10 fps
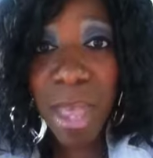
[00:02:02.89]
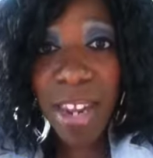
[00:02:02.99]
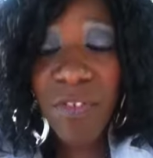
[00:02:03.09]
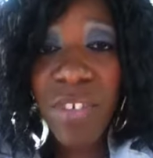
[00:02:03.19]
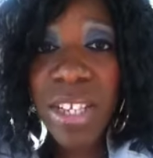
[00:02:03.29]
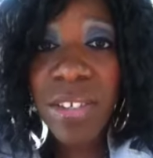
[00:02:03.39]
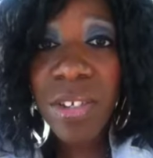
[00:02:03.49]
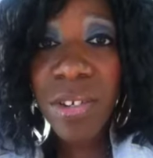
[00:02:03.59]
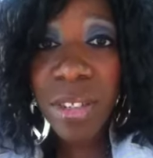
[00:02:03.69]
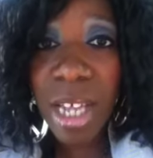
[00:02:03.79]
manifest
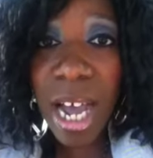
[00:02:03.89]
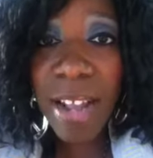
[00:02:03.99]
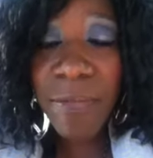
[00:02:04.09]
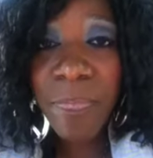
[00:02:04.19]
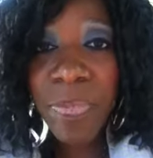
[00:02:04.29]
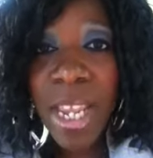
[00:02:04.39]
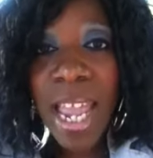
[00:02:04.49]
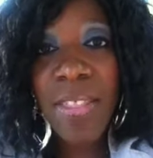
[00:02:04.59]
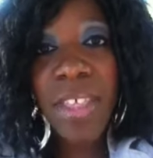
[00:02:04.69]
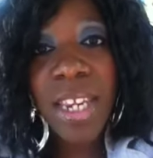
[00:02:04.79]
in your life.
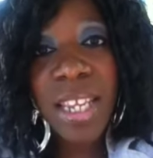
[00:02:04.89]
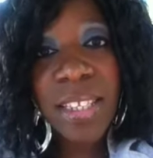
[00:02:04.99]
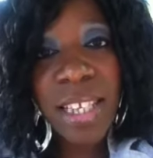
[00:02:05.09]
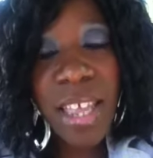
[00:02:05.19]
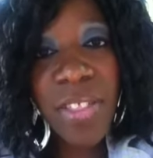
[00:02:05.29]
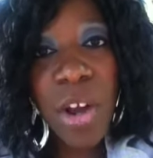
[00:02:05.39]
And then he said,